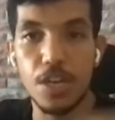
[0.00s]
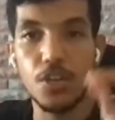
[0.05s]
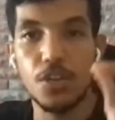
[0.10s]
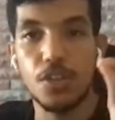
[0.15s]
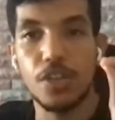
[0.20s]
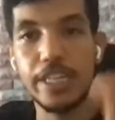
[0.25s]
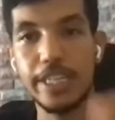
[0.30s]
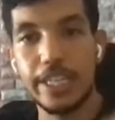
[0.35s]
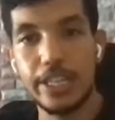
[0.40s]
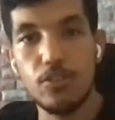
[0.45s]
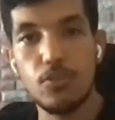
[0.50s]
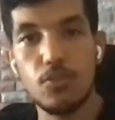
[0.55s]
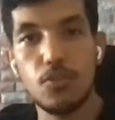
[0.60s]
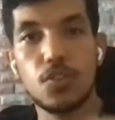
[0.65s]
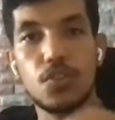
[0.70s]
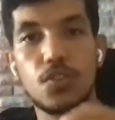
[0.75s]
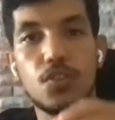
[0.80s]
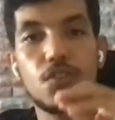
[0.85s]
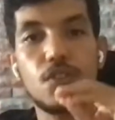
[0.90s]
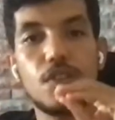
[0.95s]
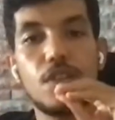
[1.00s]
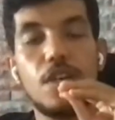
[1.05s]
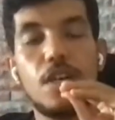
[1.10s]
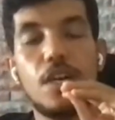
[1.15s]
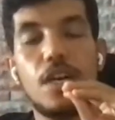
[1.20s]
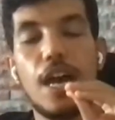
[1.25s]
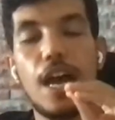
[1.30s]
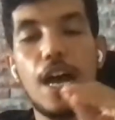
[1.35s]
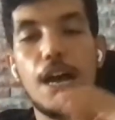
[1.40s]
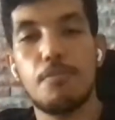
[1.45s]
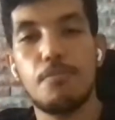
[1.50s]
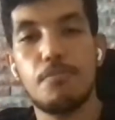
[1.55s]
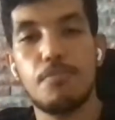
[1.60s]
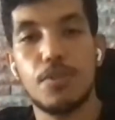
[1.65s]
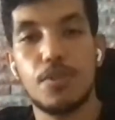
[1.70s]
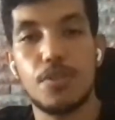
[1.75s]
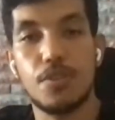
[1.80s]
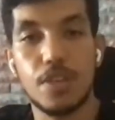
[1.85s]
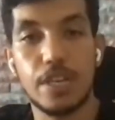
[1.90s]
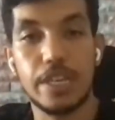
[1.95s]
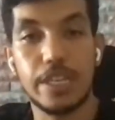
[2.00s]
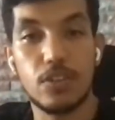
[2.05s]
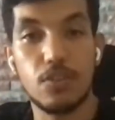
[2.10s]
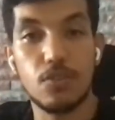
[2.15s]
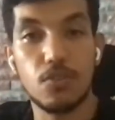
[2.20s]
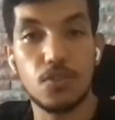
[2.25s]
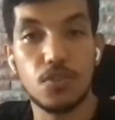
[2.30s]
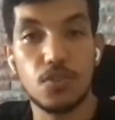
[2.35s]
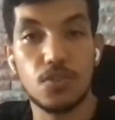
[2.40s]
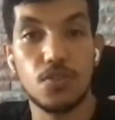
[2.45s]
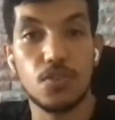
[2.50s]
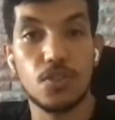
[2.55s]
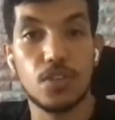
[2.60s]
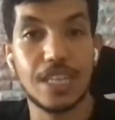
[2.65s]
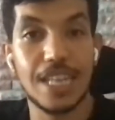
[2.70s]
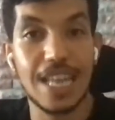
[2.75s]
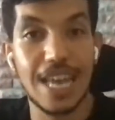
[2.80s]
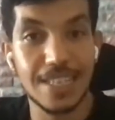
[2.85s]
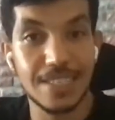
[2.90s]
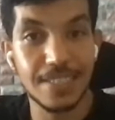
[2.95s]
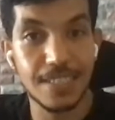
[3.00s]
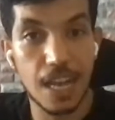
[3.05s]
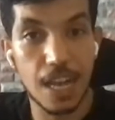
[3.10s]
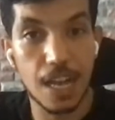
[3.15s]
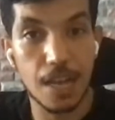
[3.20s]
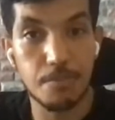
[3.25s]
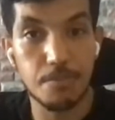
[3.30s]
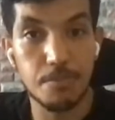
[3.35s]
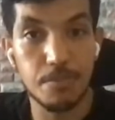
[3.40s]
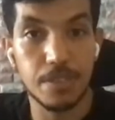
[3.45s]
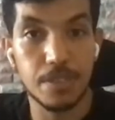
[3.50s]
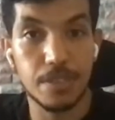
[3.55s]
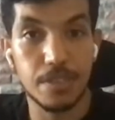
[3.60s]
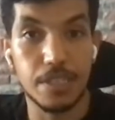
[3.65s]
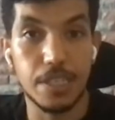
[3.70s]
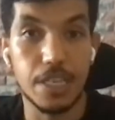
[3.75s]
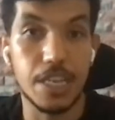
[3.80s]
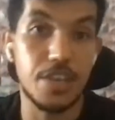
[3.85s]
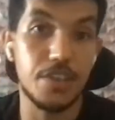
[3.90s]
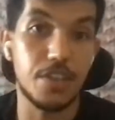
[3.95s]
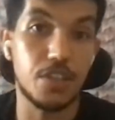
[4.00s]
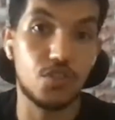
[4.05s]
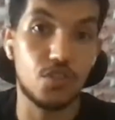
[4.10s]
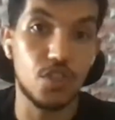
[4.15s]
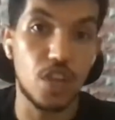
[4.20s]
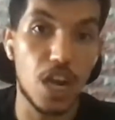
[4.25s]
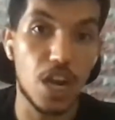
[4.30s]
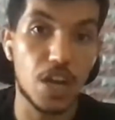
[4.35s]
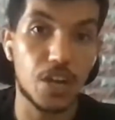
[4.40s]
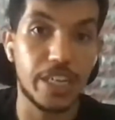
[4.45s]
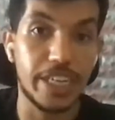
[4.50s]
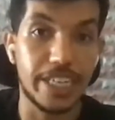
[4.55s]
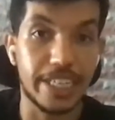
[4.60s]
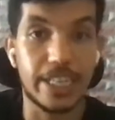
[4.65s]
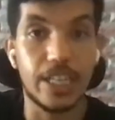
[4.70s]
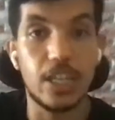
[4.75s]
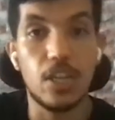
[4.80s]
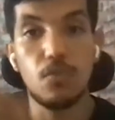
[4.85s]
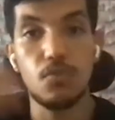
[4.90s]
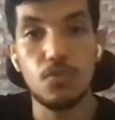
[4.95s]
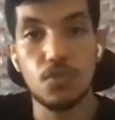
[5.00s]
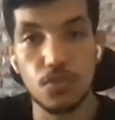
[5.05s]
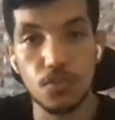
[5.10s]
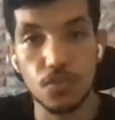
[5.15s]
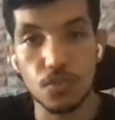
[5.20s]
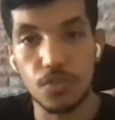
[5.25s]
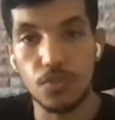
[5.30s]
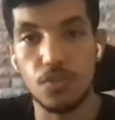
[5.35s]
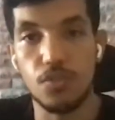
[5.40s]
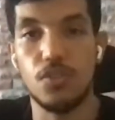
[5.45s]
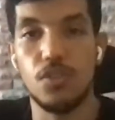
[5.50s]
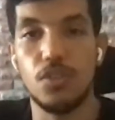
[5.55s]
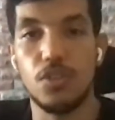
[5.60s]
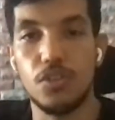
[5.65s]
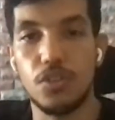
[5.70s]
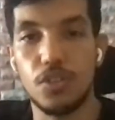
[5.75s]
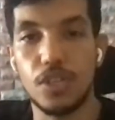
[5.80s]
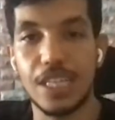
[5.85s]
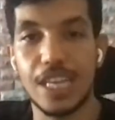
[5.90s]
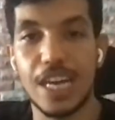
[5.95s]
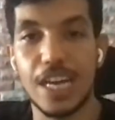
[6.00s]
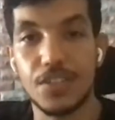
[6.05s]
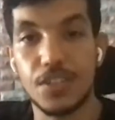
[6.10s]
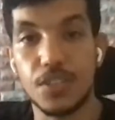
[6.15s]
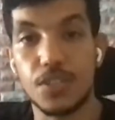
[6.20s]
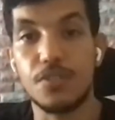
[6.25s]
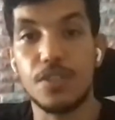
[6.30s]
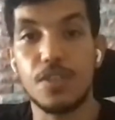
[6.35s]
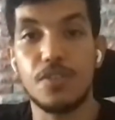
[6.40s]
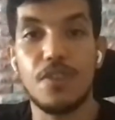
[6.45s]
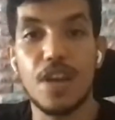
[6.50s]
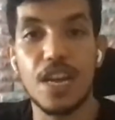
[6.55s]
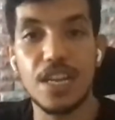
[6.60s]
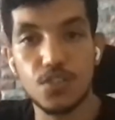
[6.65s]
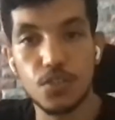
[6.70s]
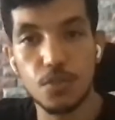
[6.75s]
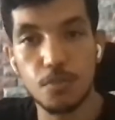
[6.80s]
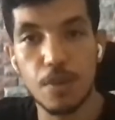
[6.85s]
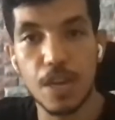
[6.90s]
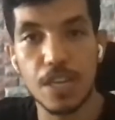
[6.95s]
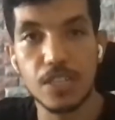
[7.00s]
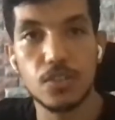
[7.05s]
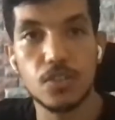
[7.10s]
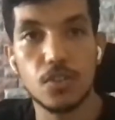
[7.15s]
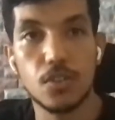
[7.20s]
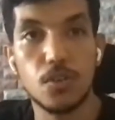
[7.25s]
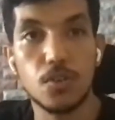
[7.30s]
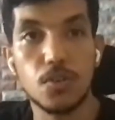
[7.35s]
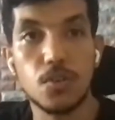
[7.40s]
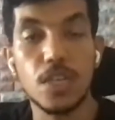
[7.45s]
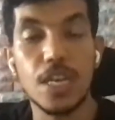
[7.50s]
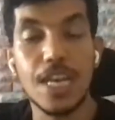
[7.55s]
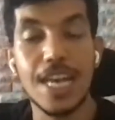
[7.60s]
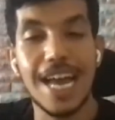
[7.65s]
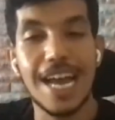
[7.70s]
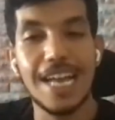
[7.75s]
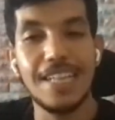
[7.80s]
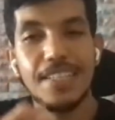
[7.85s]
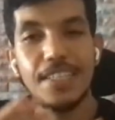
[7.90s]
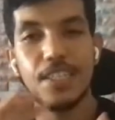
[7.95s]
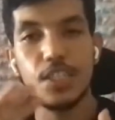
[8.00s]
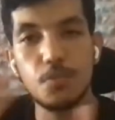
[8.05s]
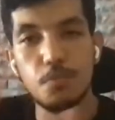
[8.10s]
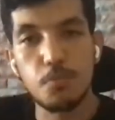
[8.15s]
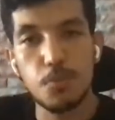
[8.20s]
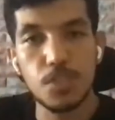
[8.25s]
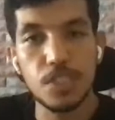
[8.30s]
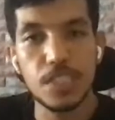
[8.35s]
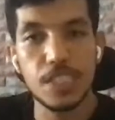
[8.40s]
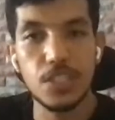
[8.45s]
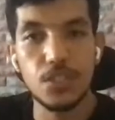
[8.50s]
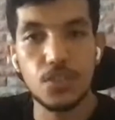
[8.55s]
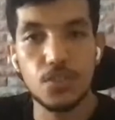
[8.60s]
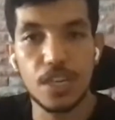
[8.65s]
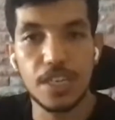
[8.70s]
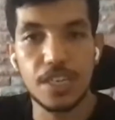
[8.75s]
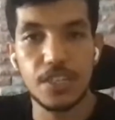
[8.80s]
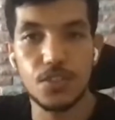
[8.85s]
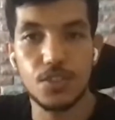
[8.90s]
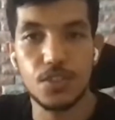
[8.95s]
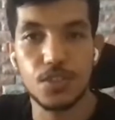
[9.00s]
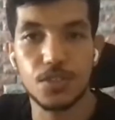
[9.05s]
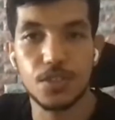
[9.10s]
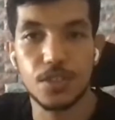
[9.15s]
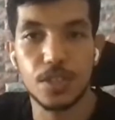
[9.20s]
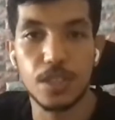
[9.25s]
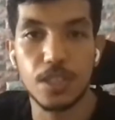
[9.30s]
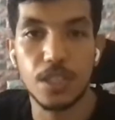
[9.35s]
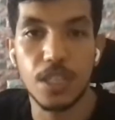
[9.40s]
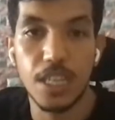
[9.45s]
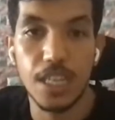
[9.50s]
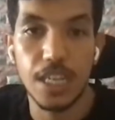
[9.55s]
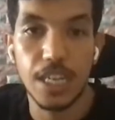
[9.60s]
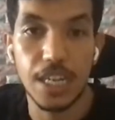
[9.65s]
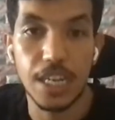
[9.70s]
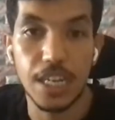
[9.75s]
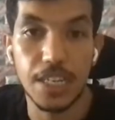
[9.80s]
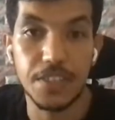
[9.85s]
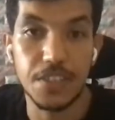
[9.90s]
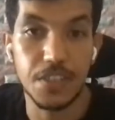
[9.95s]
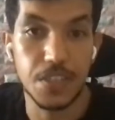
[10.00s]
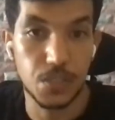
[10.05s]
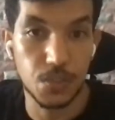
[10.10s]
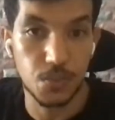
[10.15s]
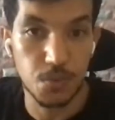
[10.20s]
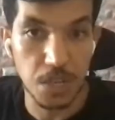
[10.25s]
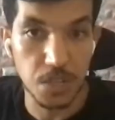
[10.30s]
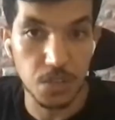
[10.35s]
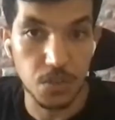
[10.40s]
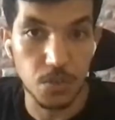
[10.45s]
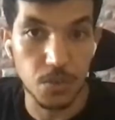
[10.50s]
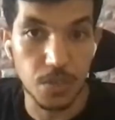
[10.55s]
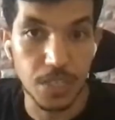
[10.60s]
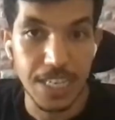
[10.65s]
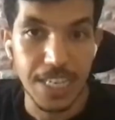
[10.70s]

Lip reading: it looks the class up in a jar, it loads the class, it verifies the bytecodes, and then it puts it into an internal data structure.